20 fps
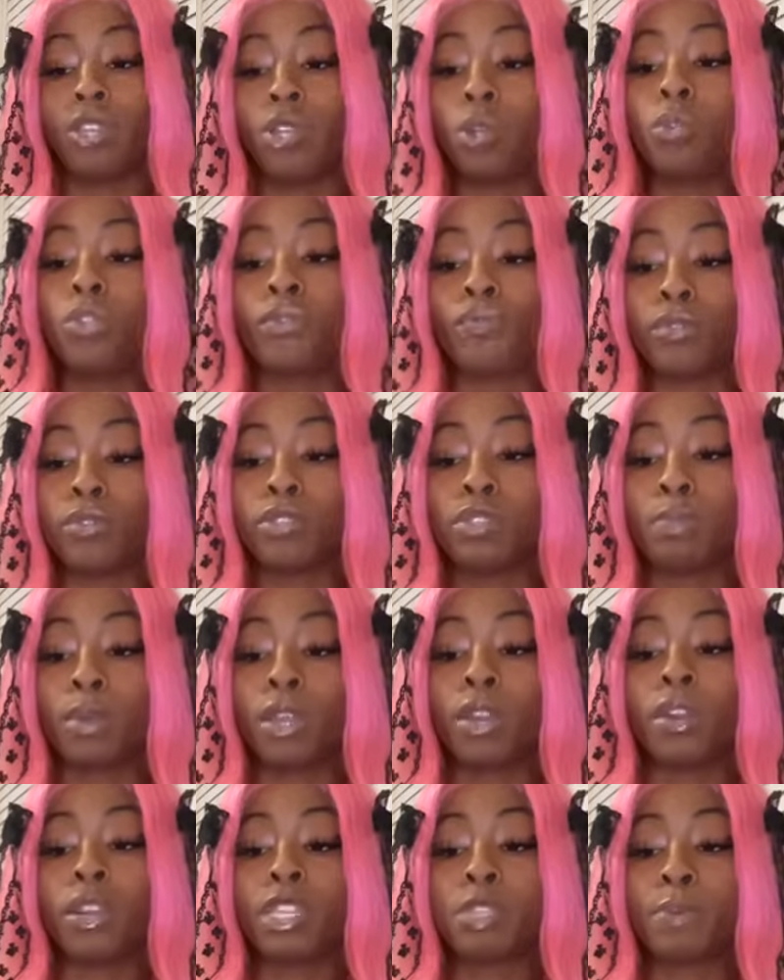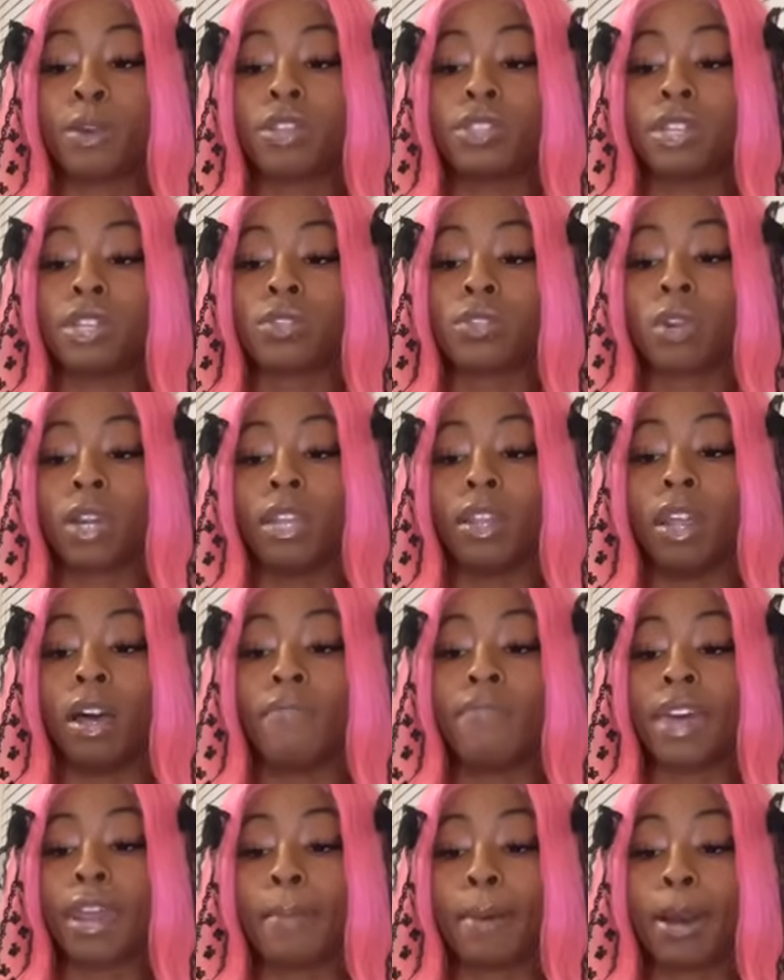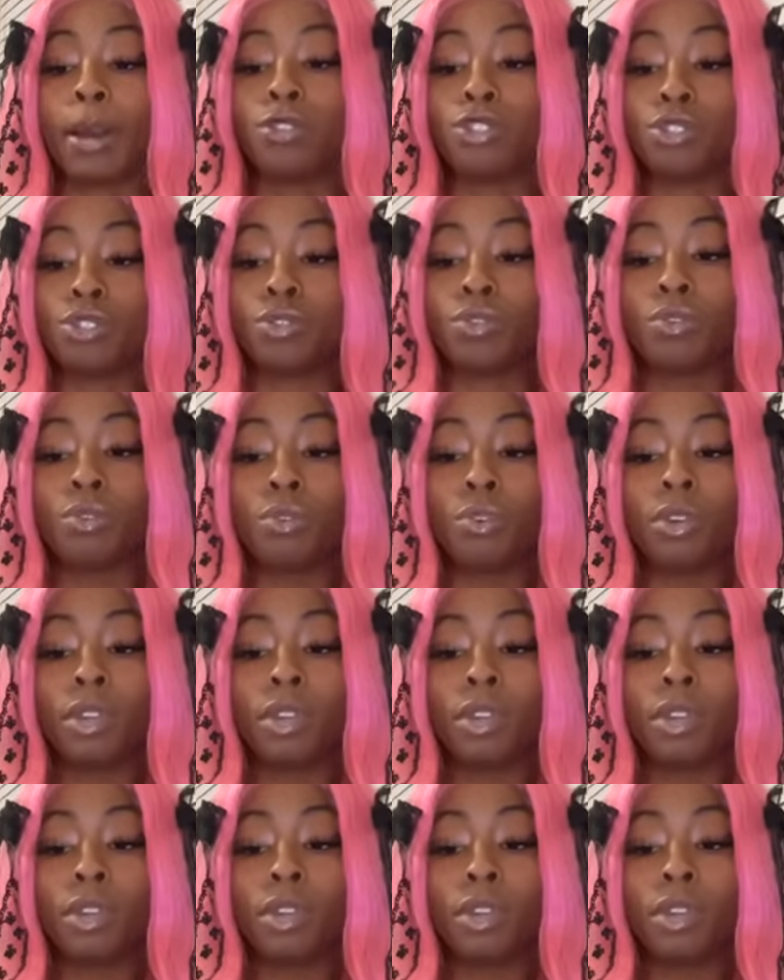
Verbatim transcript: youthful spirit this person is going to love that about you